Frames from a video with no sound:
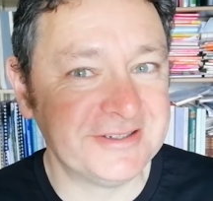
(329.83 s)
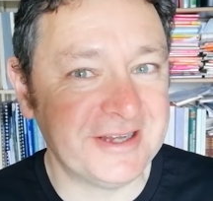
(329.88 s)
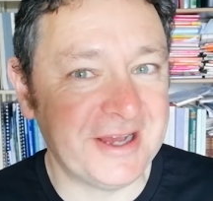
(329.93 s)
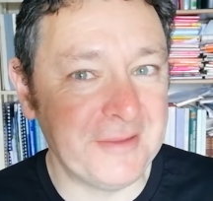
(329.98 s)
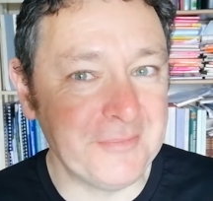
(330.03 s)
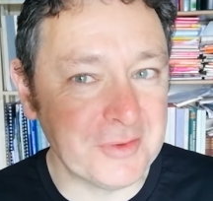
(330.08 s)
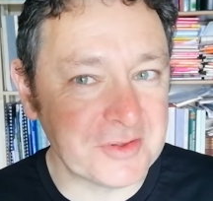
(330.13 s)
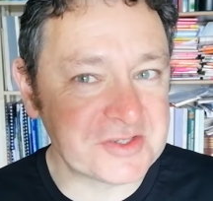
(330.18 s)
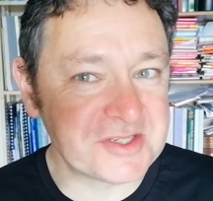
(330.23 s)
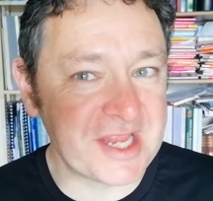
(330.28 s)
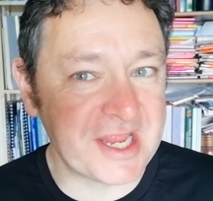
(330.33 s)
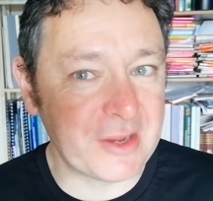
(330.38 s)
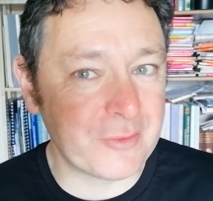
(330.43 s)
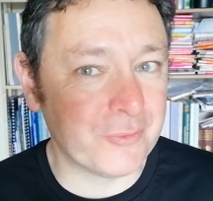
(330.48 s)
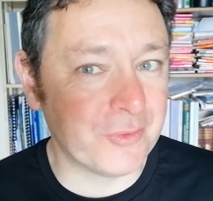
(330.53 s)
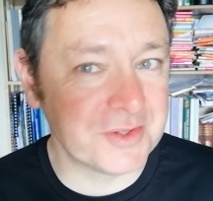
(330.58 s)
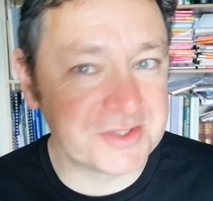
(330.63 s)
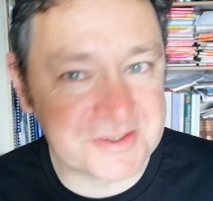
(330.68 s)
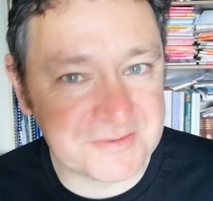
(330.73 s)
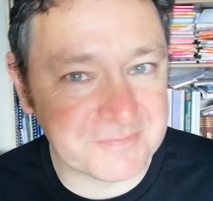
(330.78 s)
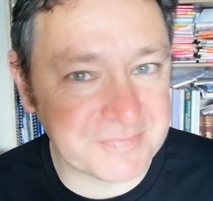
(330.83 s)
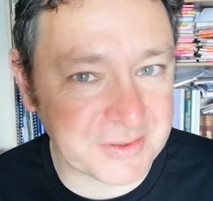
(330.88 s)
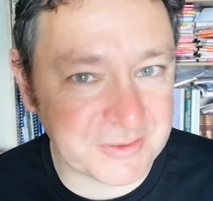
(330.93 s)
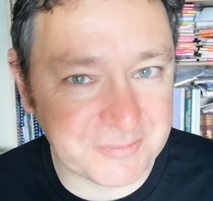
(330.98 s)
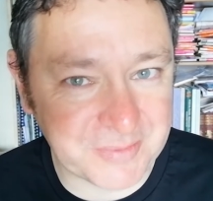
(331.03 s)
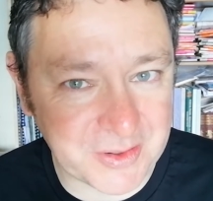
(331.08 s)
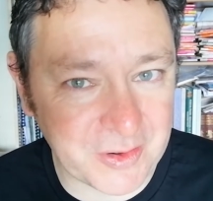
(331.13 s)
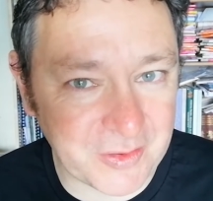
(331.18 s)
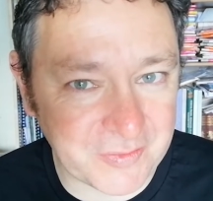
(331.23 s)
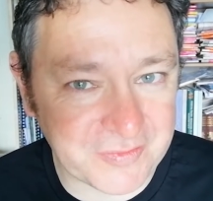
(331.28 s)
I'm not saying it wasn't built
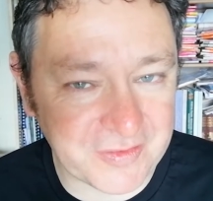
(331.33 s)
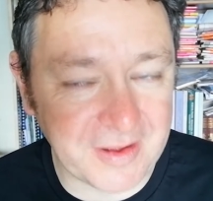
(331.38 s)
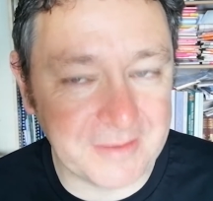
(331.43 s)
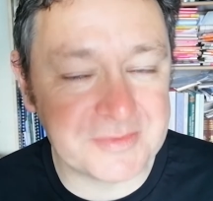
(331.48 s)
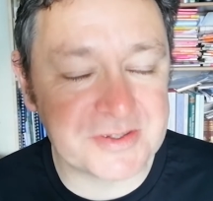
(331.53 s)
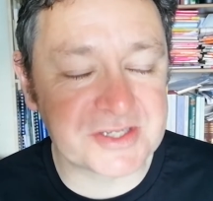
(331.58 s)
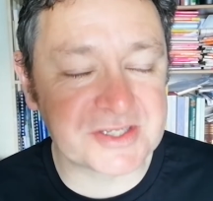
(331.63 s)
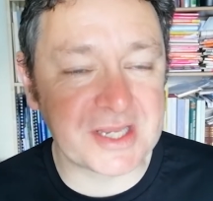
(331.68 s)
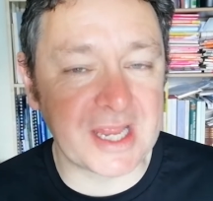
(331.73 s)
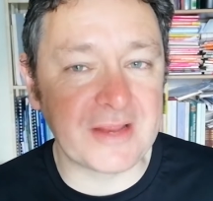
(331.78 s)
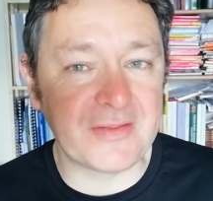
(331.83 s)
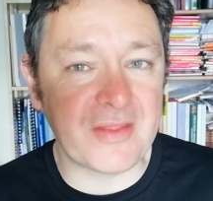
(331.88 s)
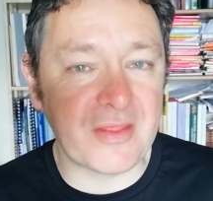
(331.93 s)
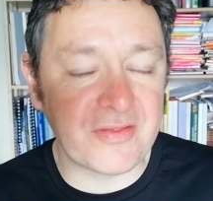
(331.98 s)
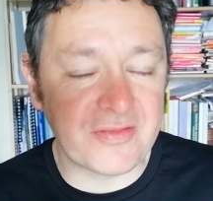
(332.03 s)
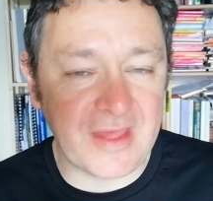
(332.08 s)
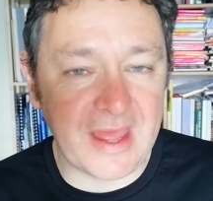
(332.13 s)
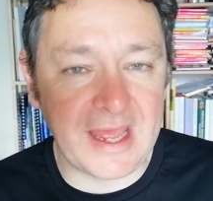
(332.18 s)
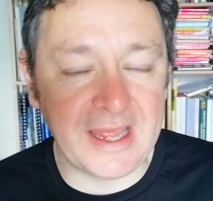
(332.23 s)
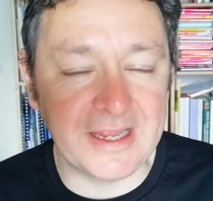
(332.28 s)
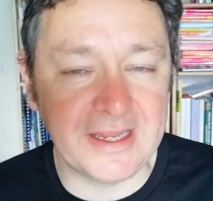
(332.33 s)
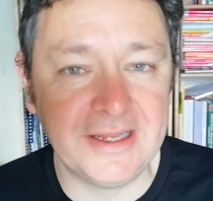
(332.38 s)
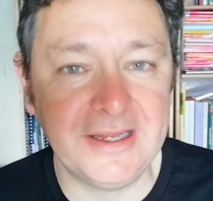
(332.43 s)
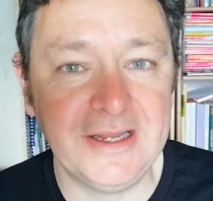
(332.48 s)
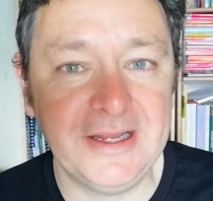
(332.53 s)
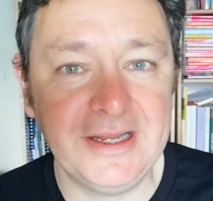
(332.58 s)
by Offa, I'm just saying that that